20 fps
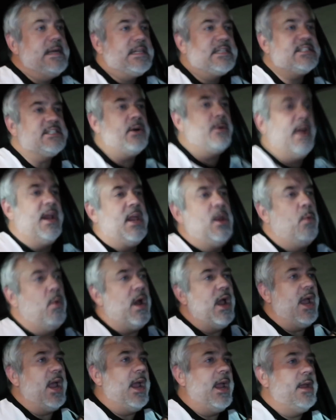So
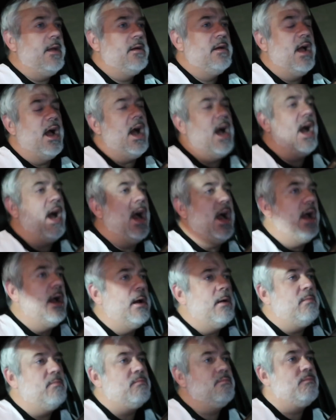anyway,
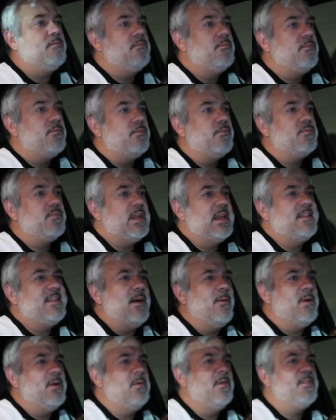um, is
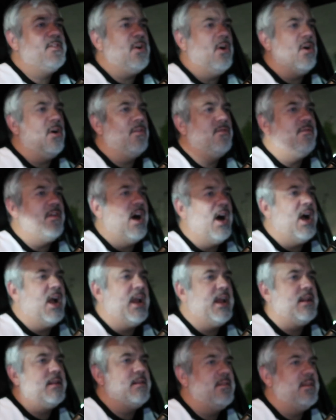that what it was called?
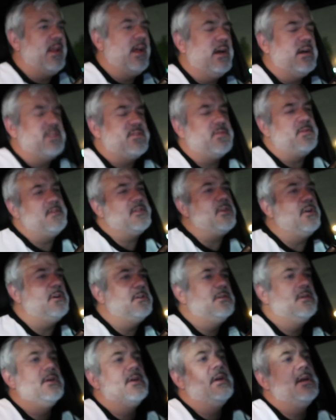Vine. Yeah, that's what it's
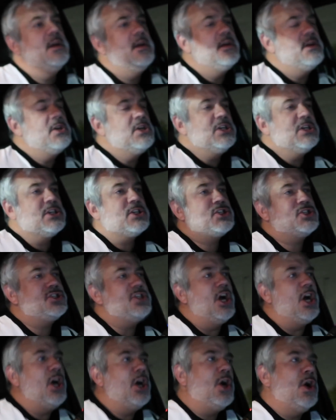called.
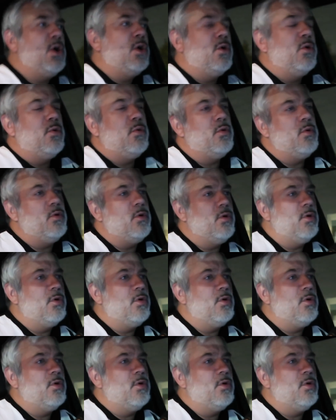So